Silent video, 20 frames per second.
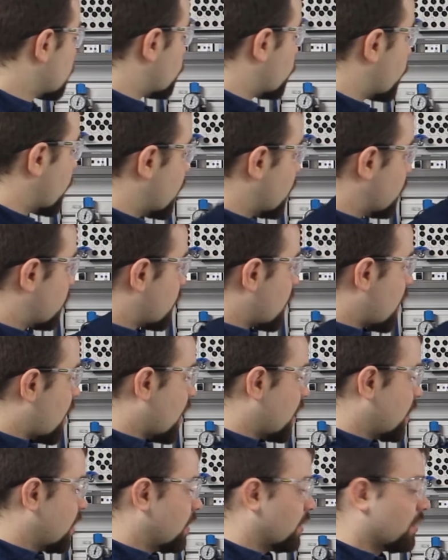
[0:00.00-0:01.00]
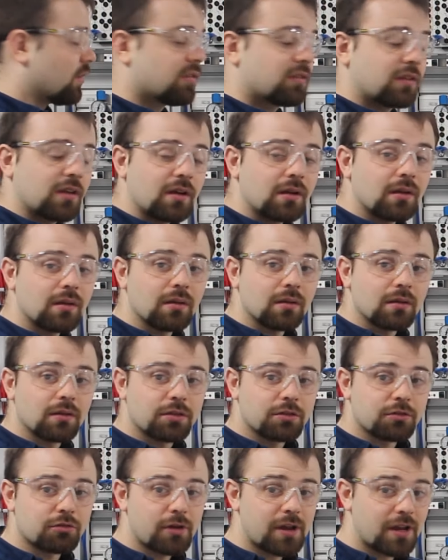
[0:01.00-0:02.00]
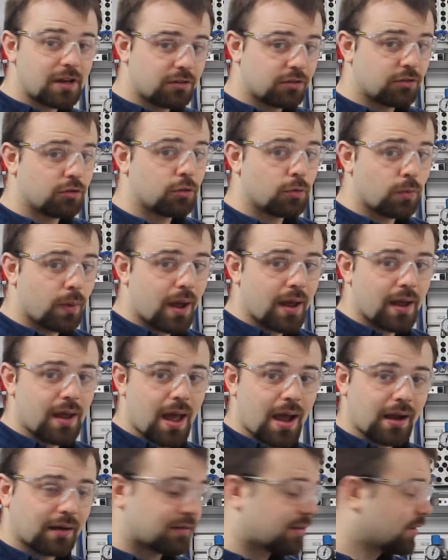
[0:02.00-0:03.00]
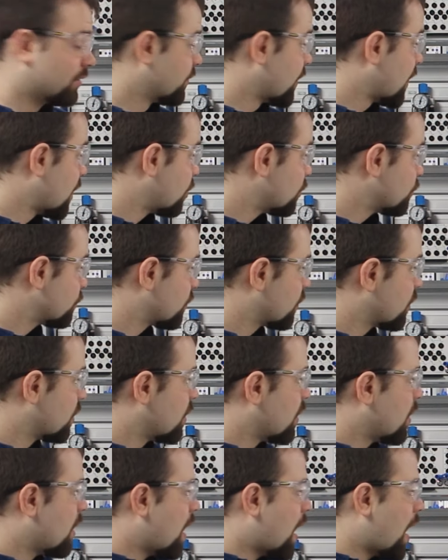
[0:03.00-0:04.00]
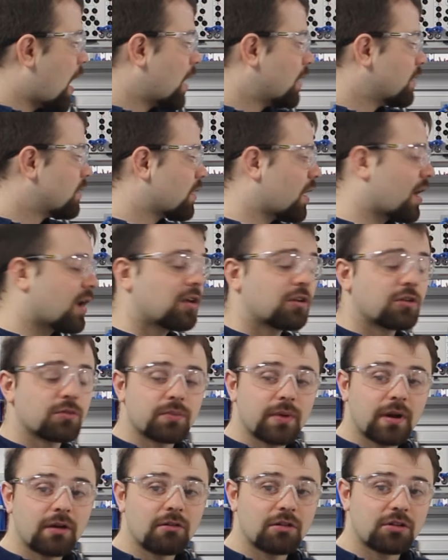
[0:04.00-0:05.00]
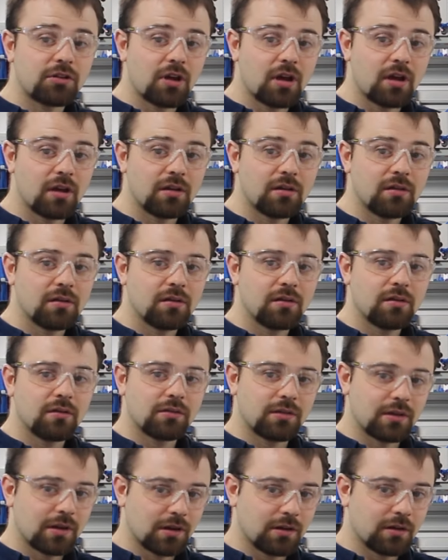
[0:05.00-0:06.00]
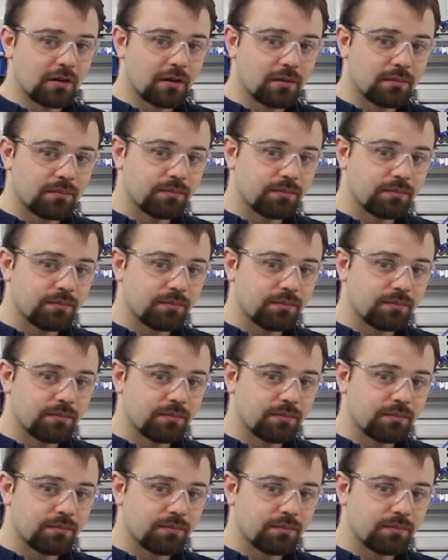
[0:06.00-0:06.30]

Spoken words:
with a single 3 two-way acting valve and a spring return cylinder.